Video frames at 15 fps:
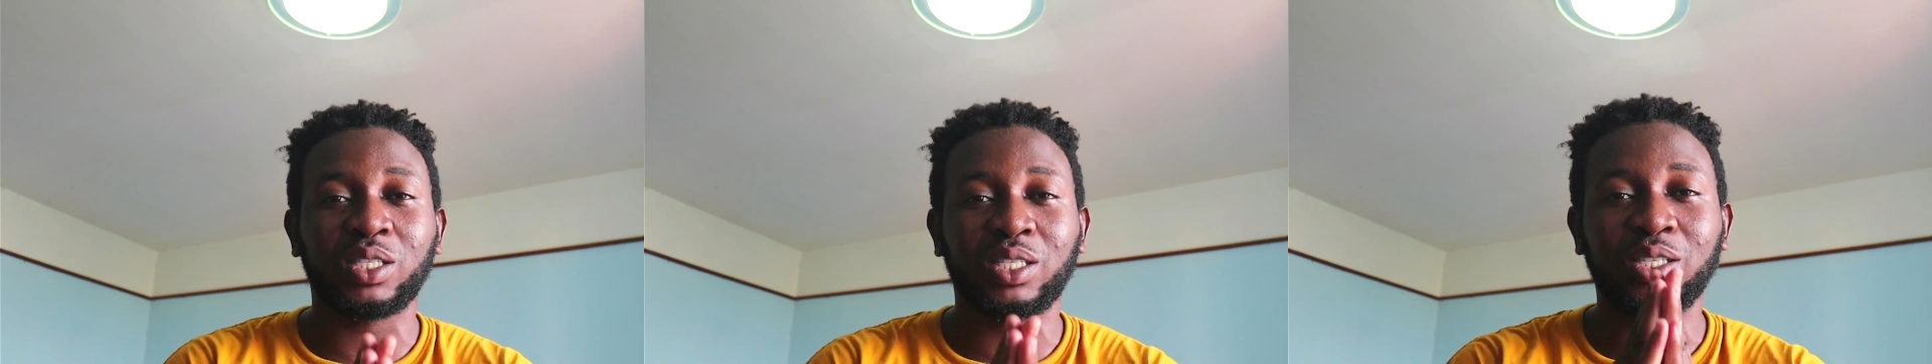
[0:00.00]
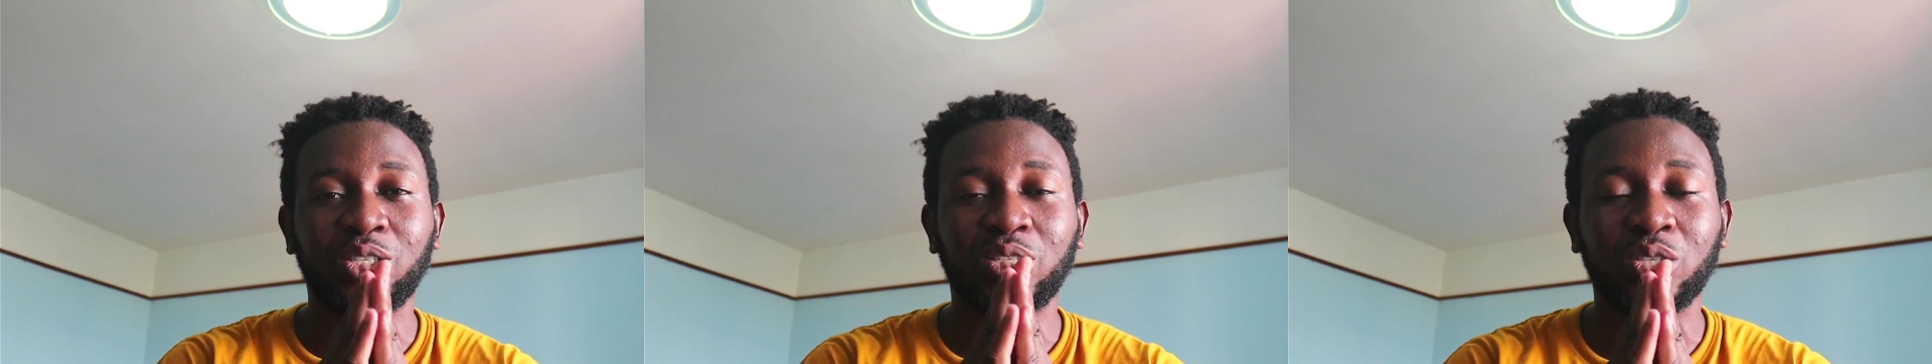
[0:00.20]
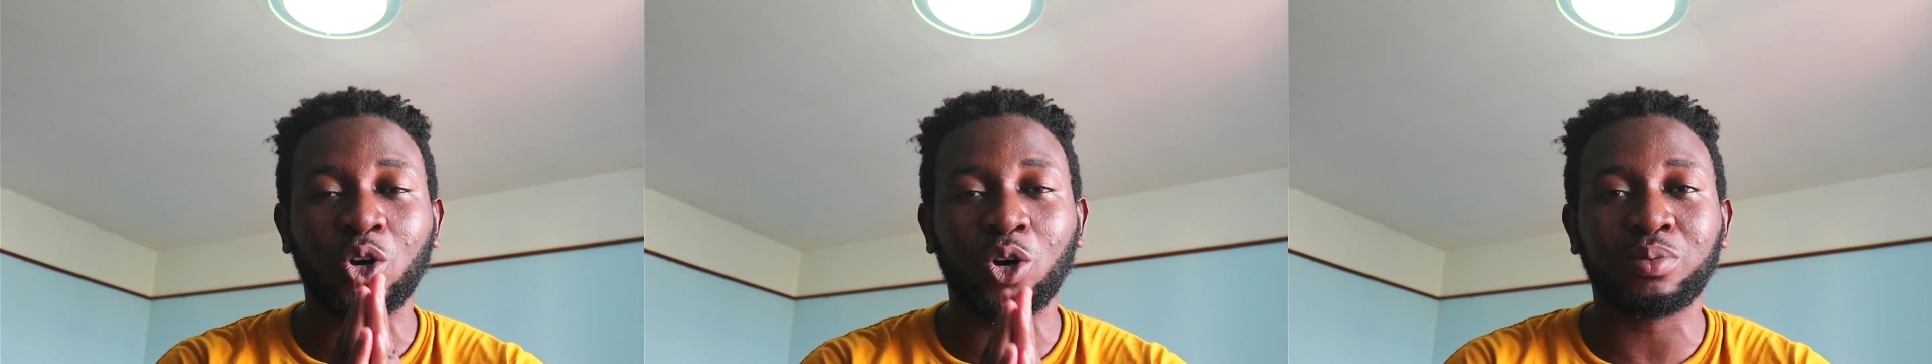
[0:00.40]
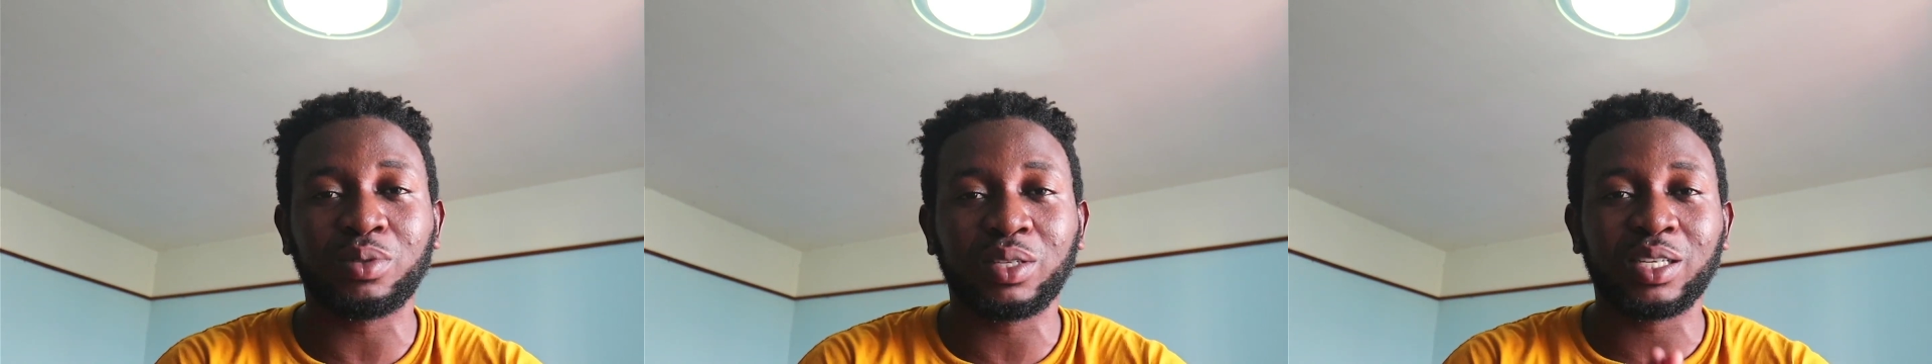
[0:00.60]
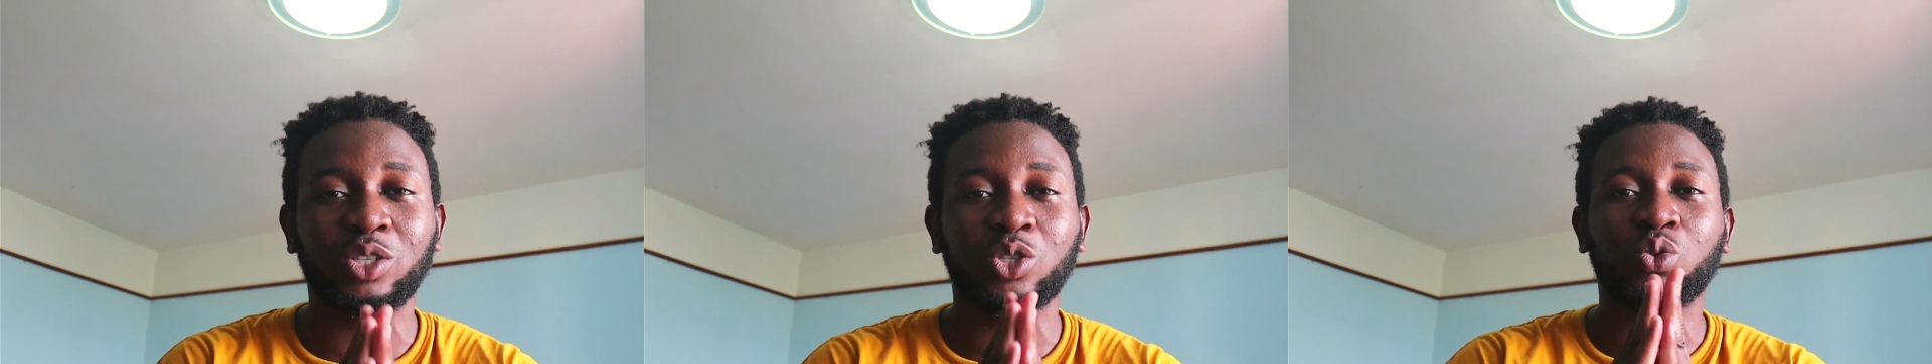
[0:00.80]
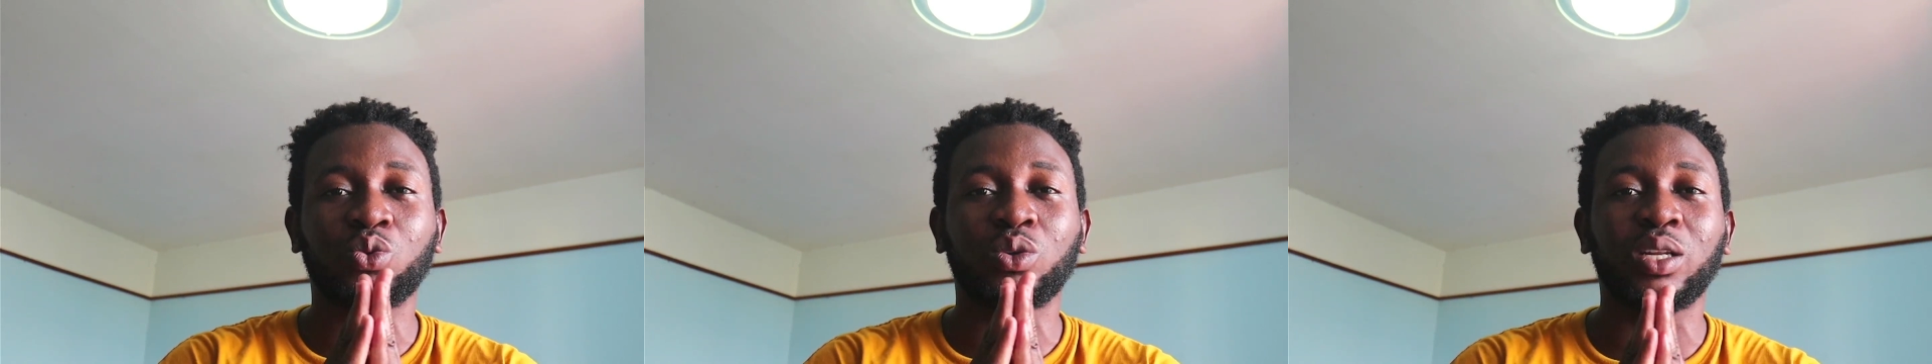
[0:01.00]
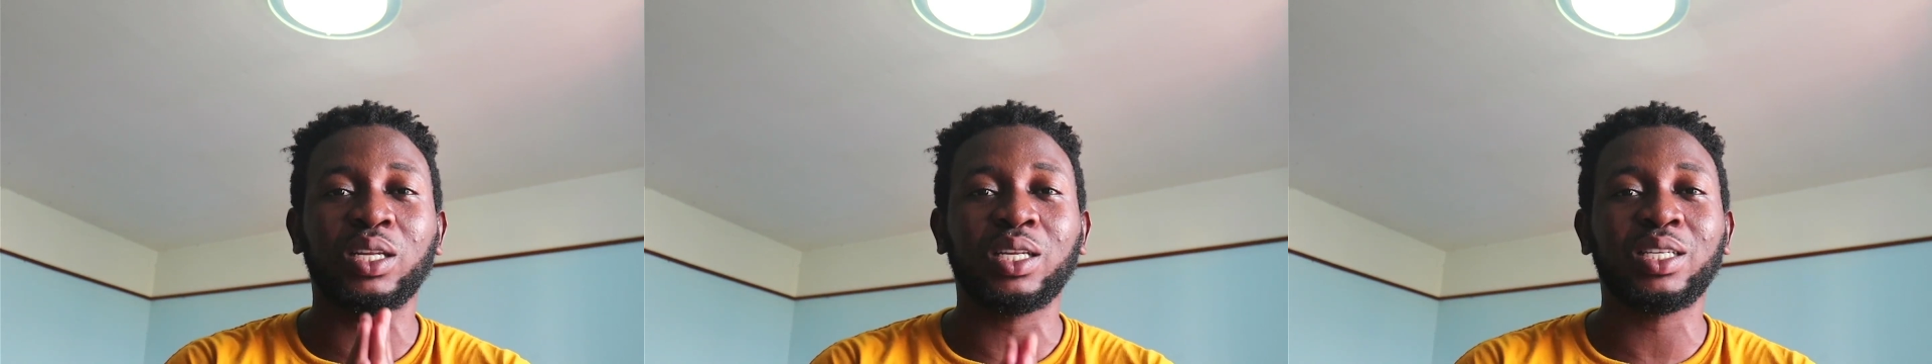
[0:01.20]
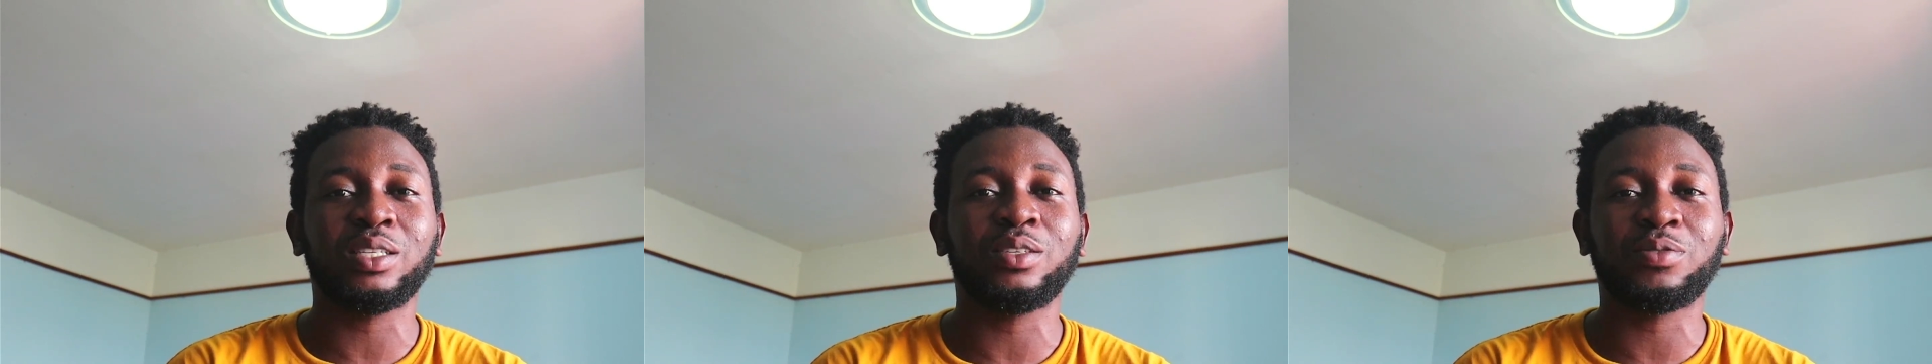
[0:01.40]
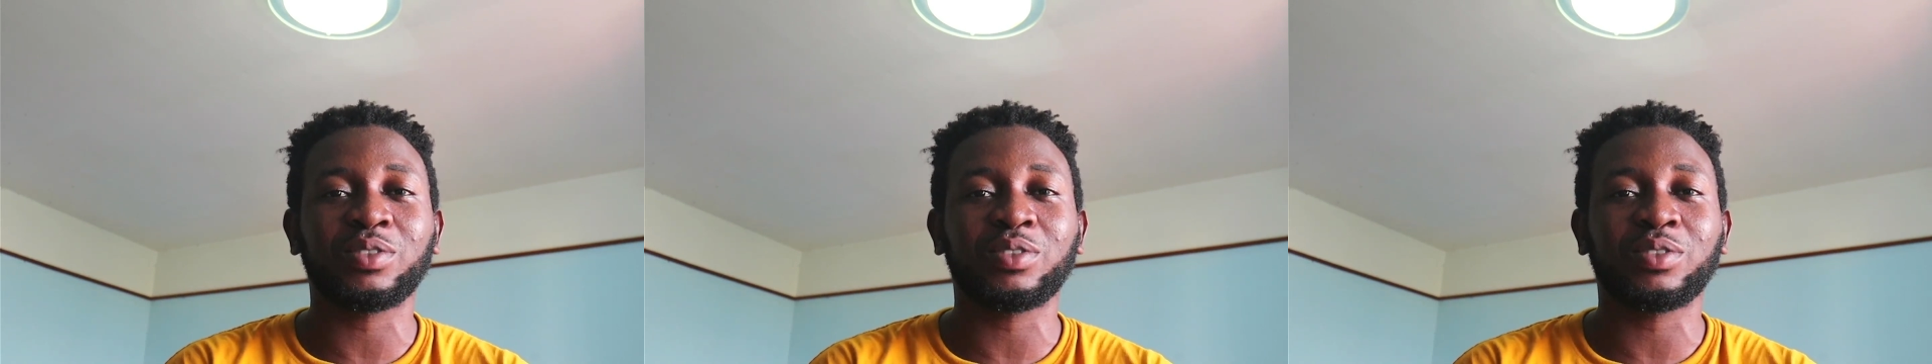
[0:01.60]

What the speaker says: this update to leave